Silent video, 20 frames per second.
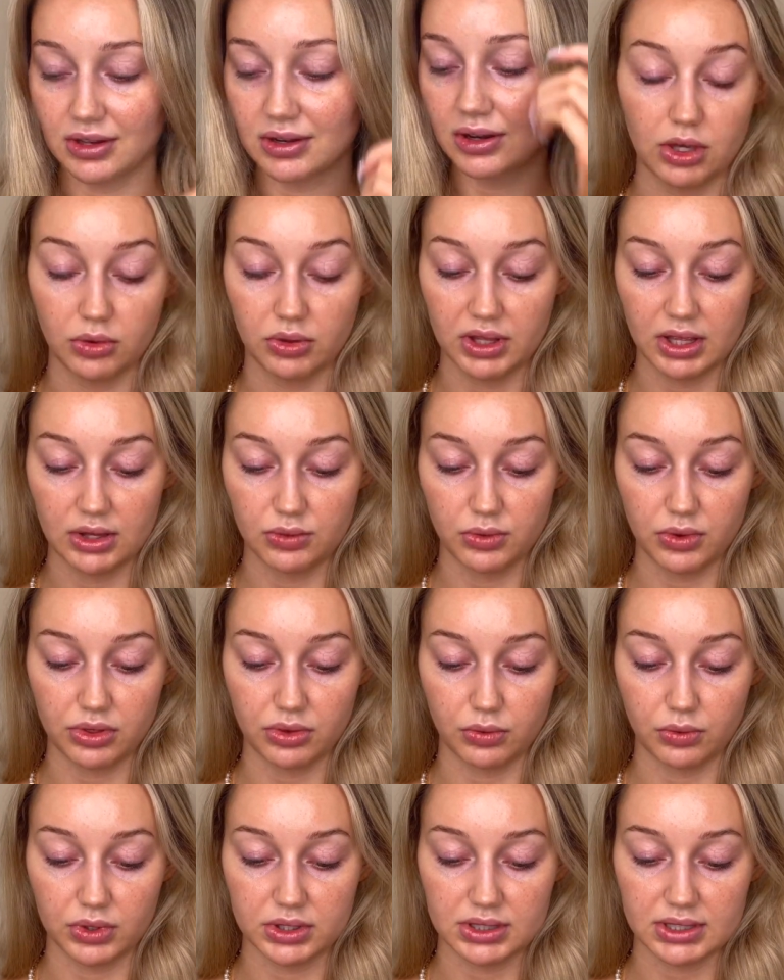Going in with the
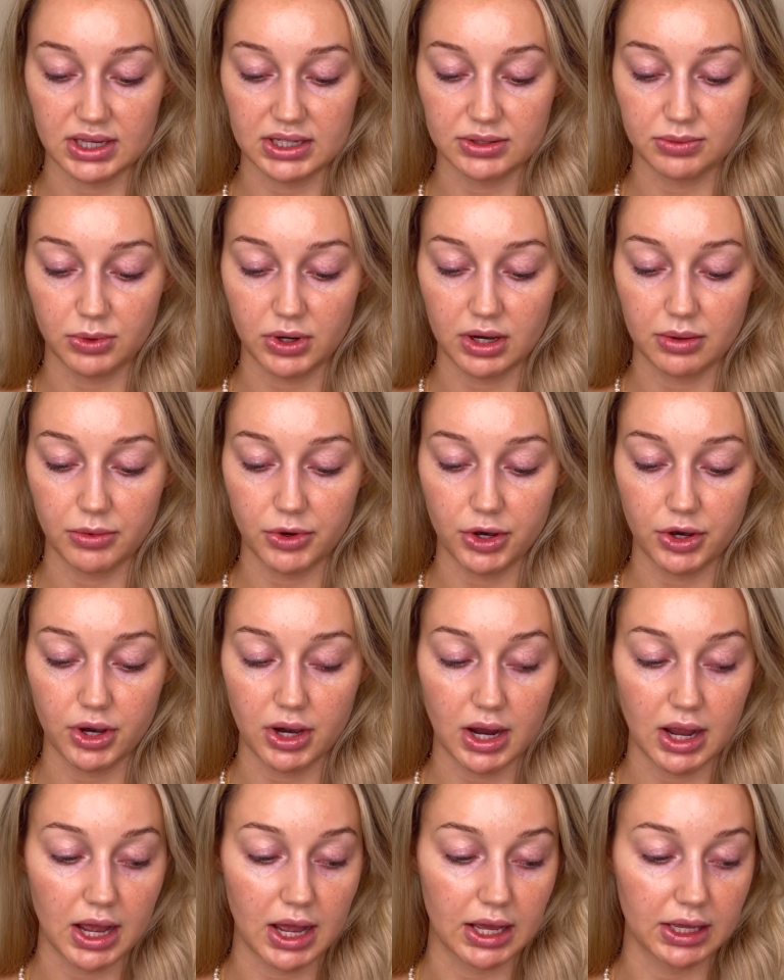One Size primer,
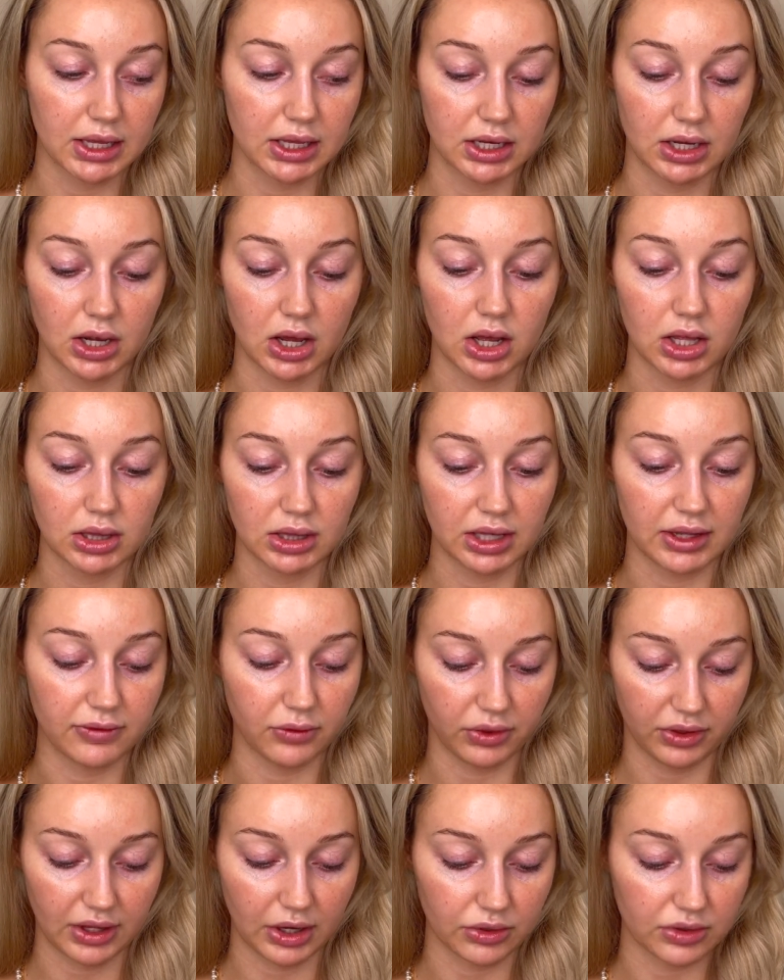I cannot live
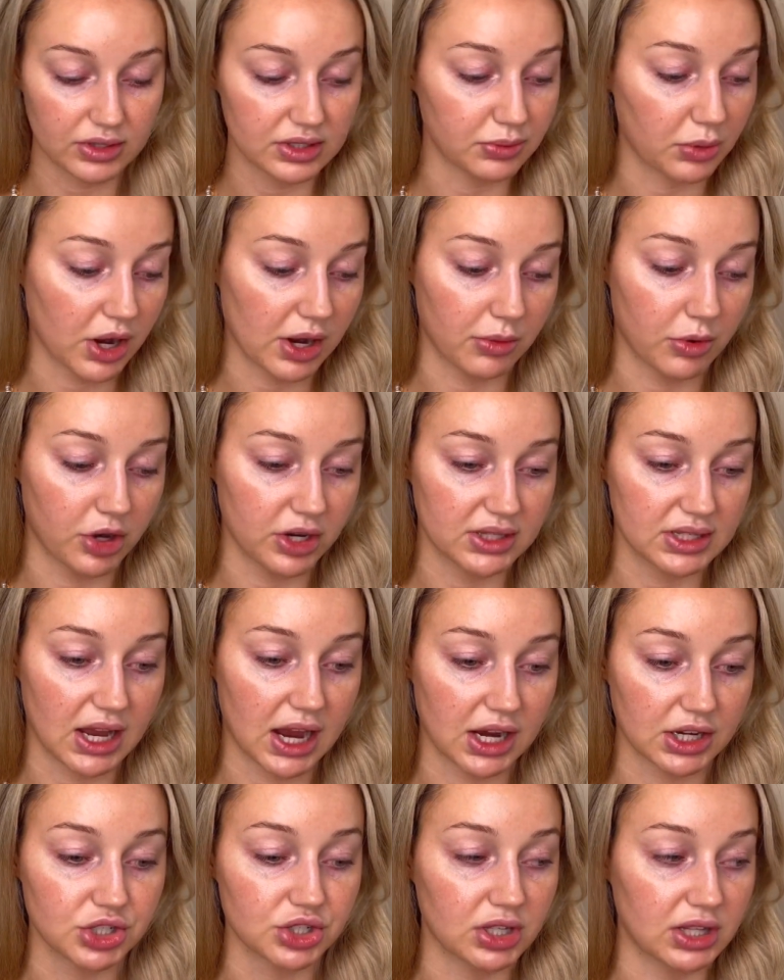without this primer. It's
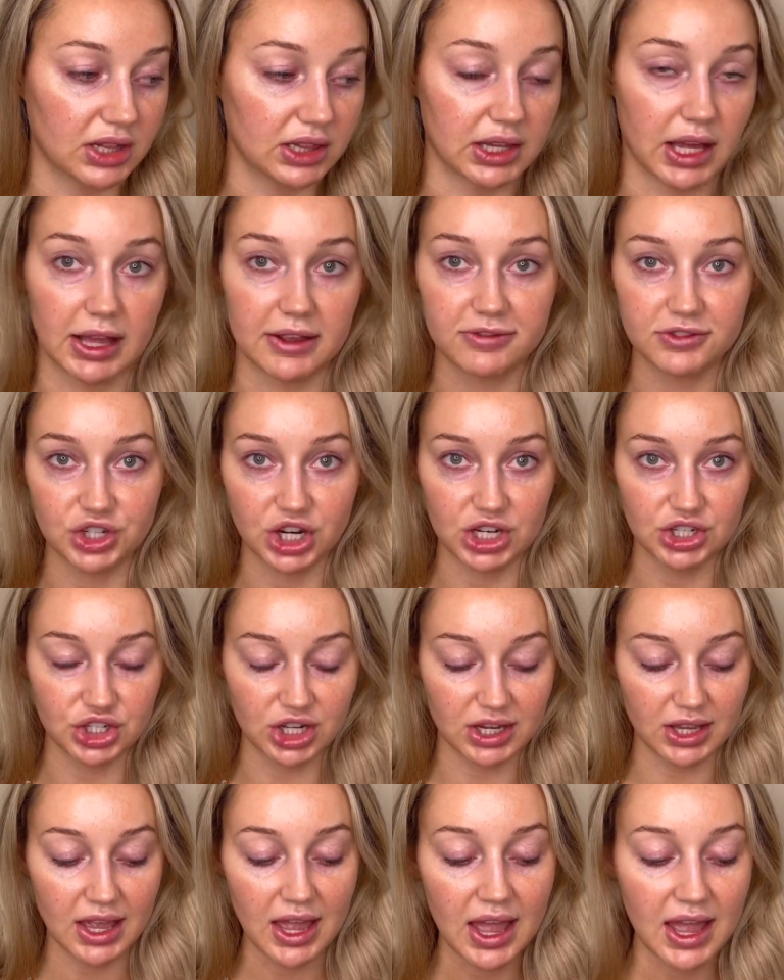actually
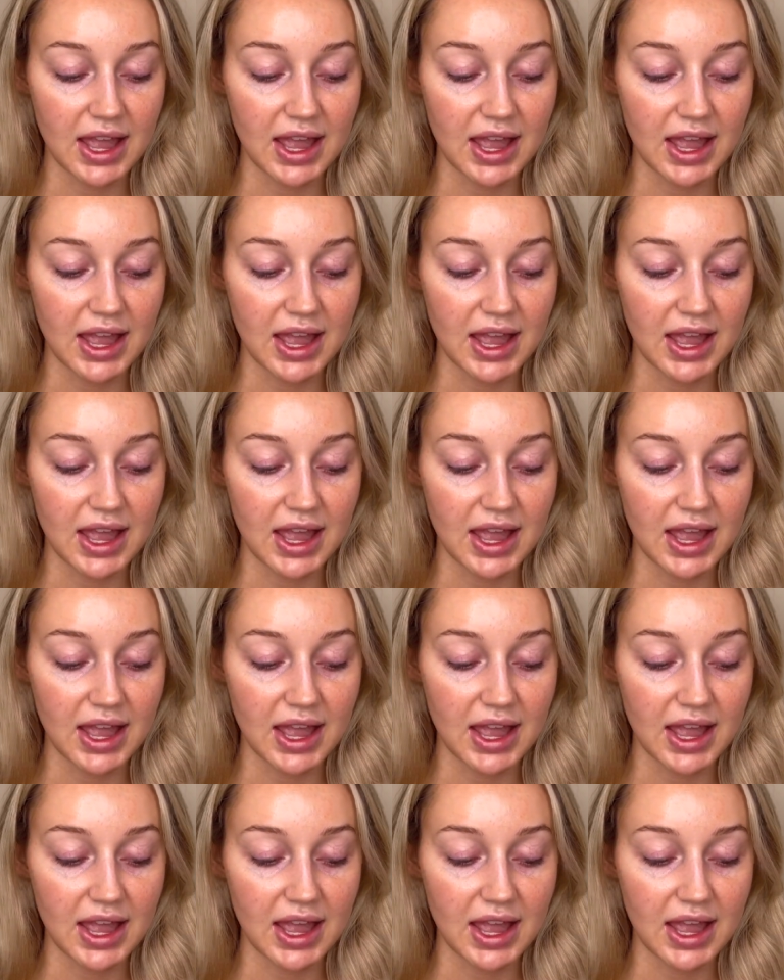life-changing.